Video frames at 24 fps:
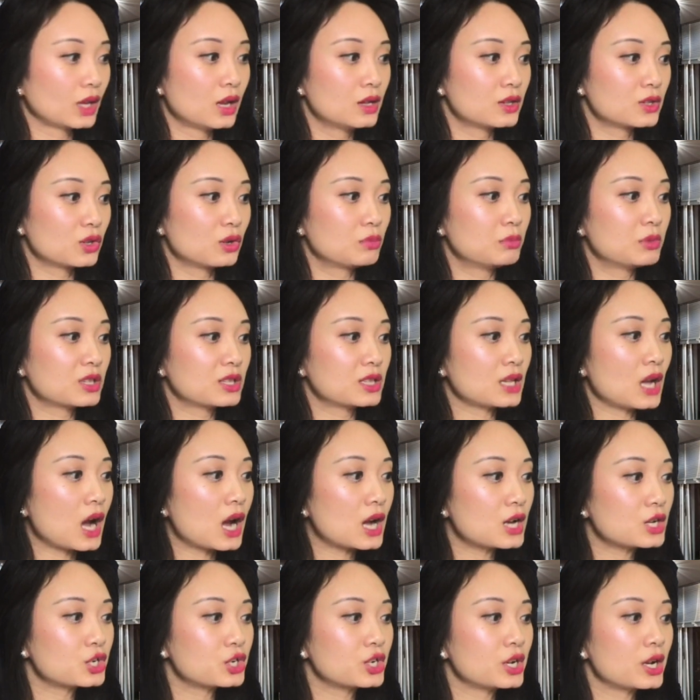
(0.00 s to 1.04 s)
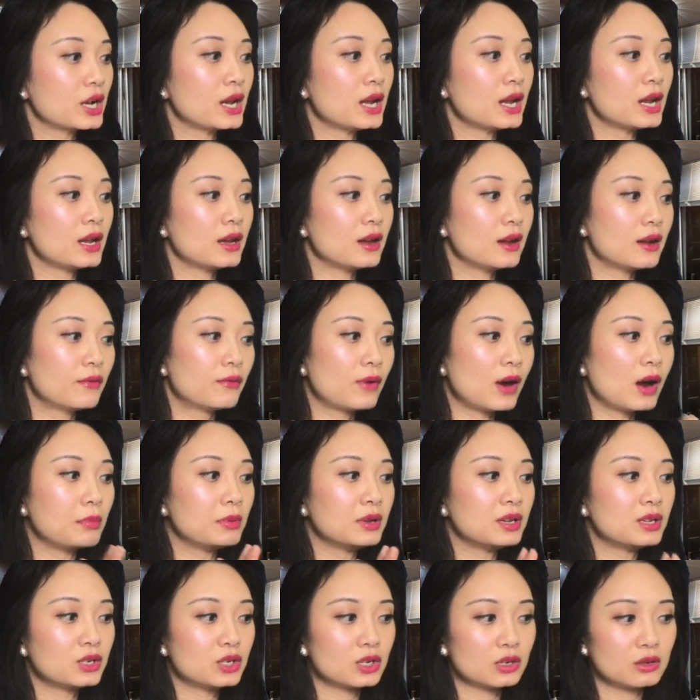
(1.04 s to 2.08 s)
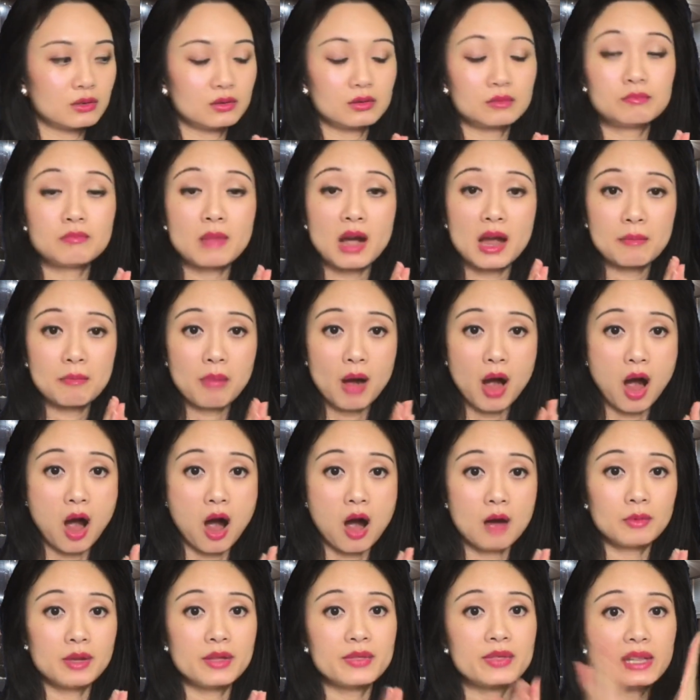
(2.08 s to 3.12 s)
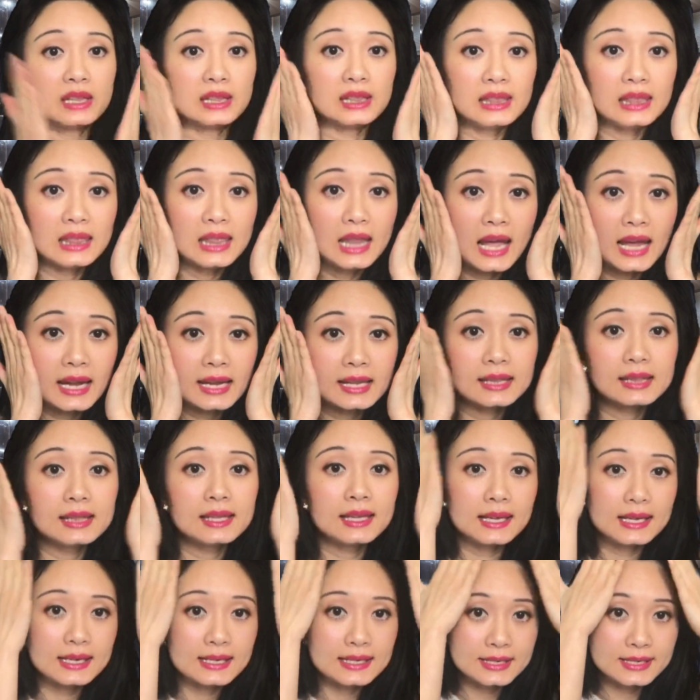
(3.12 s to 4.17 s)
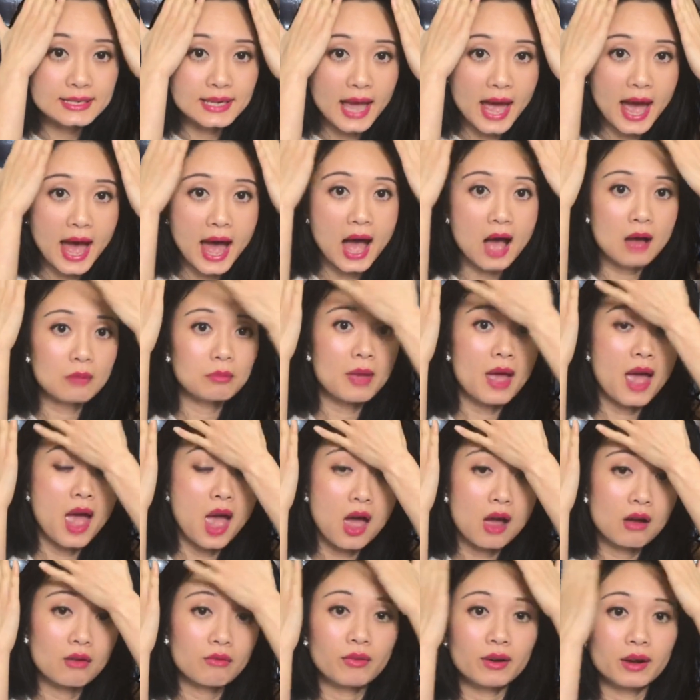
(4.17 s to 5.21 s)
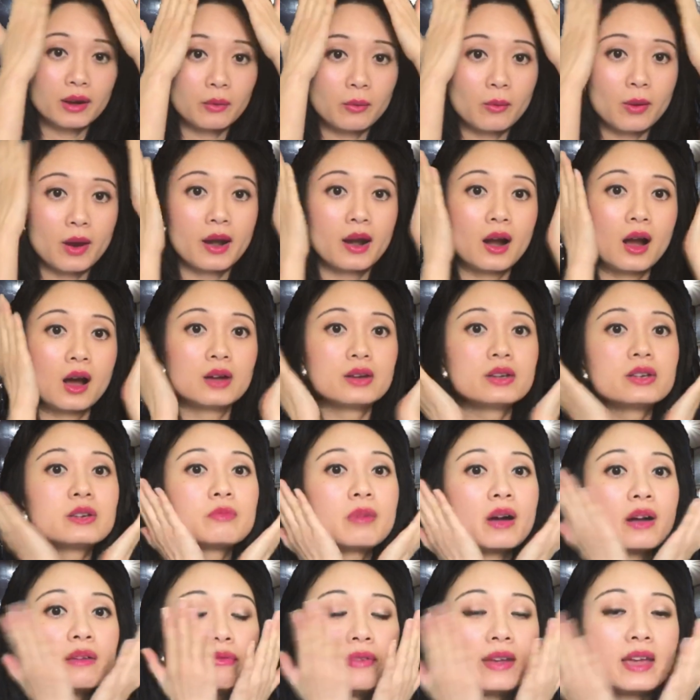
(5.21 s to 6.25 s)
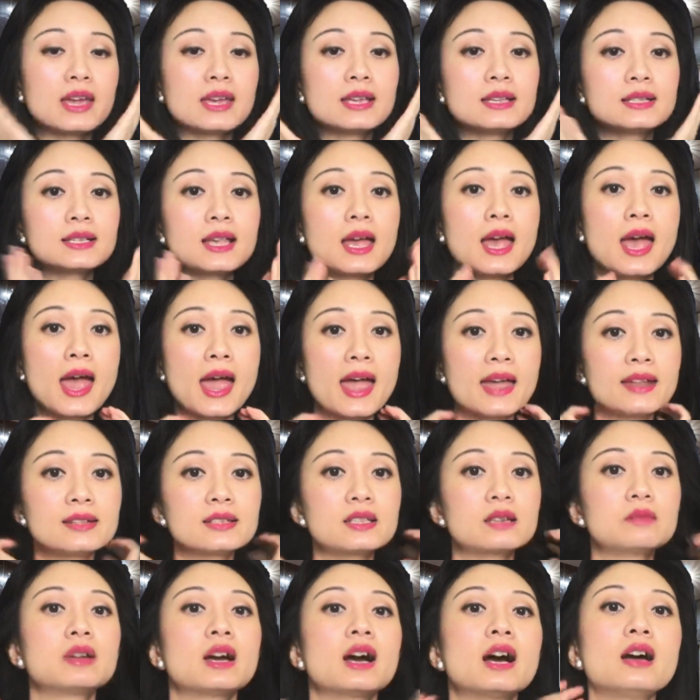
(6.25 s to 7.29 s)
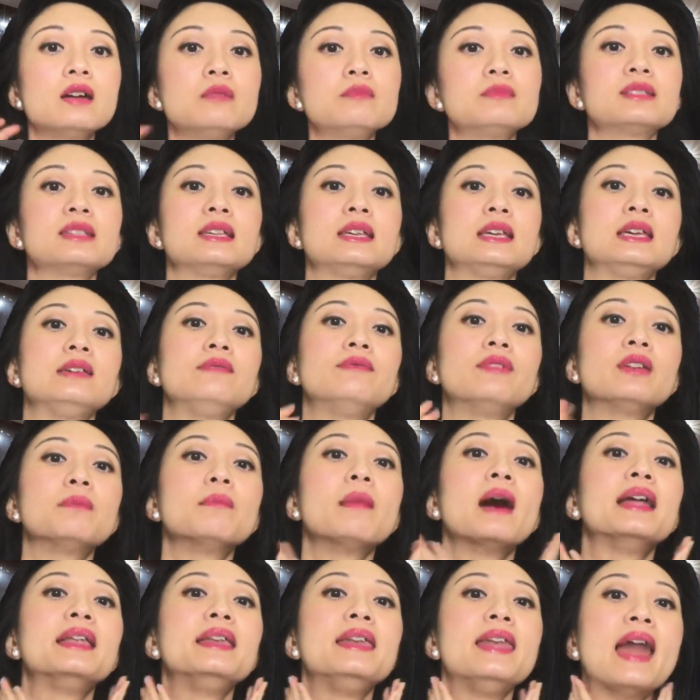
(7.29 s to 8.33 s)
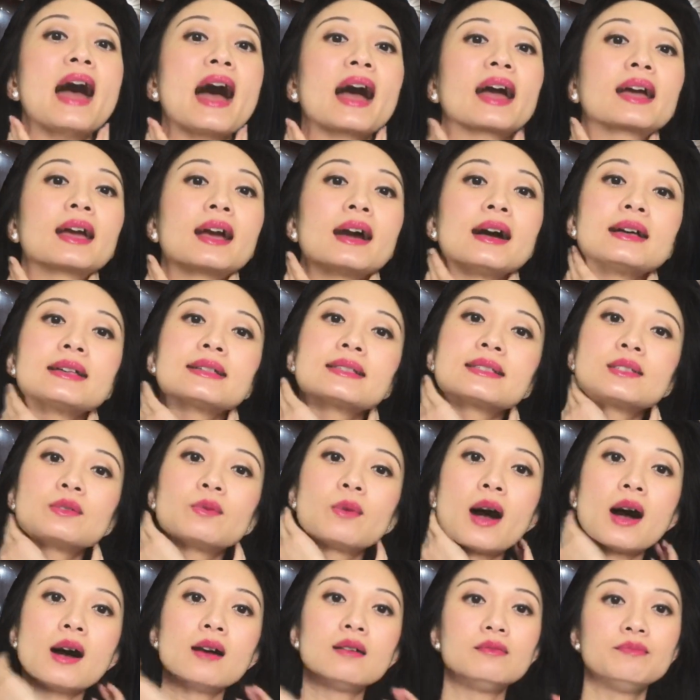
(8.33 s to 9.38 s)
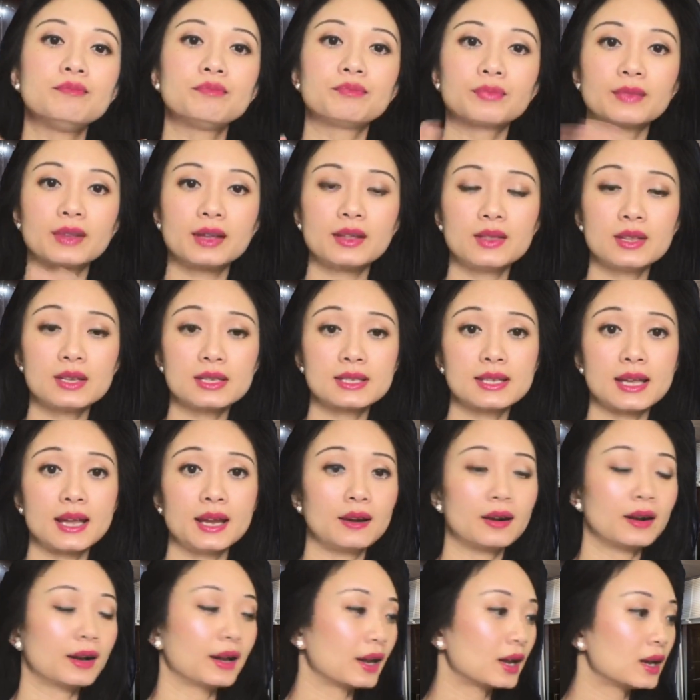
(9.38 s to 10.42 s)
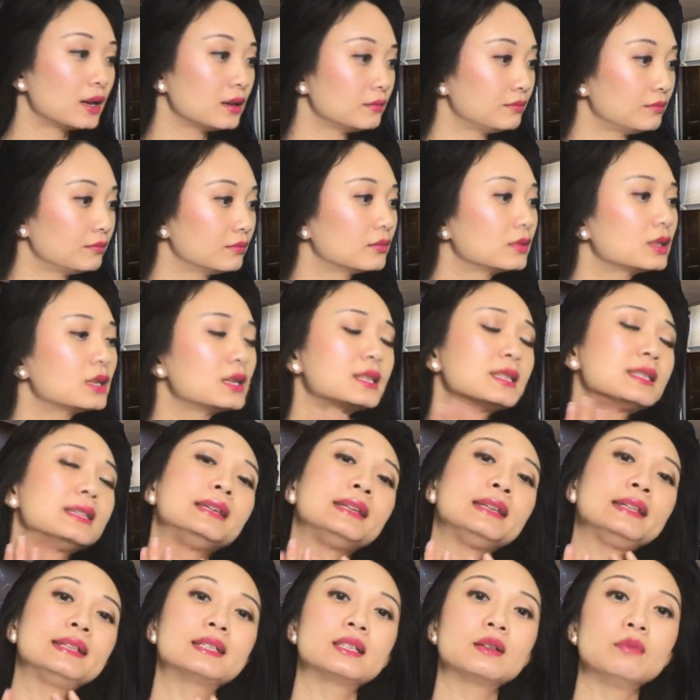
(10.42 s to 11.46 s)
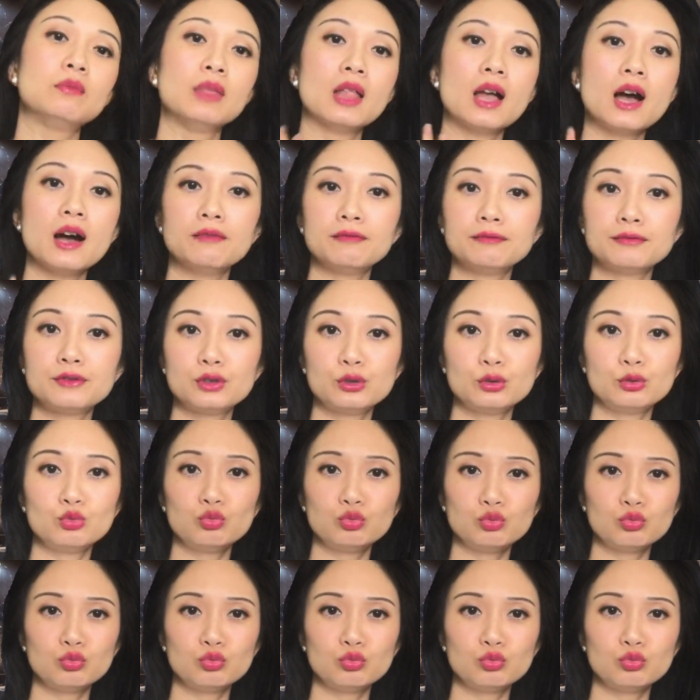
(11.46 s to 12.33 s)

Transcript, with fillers: so massage it, rub it into my palm and then lightly dab everywhere onto my face and sometimes even my neck as well in this area because it needs some love too.